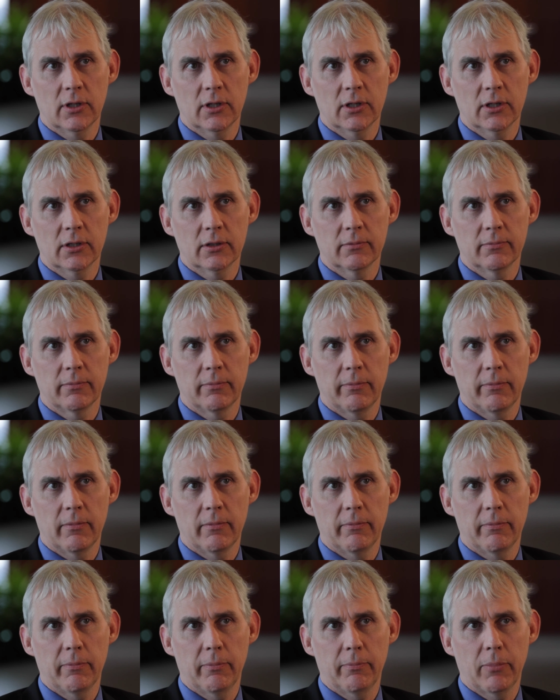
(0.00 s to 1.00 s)
uh,
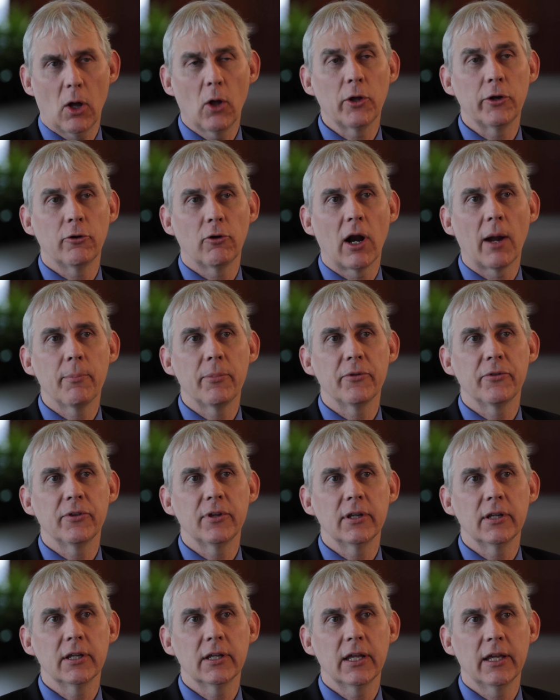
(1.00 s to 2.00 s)

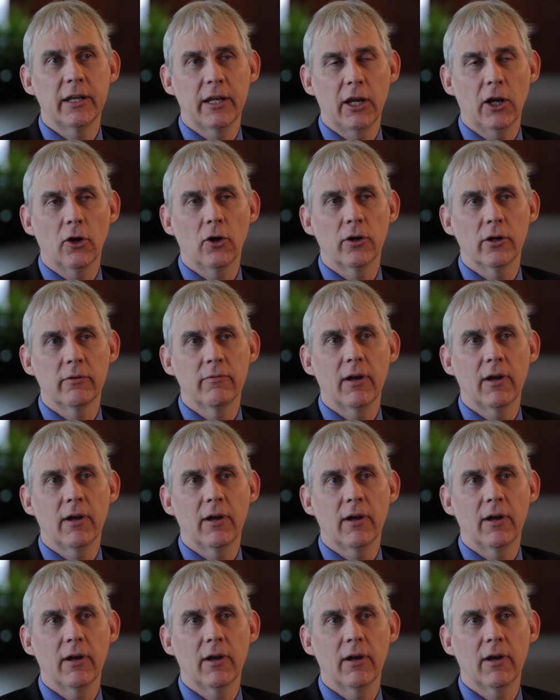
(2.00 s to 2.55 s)
polyneuropathy inherited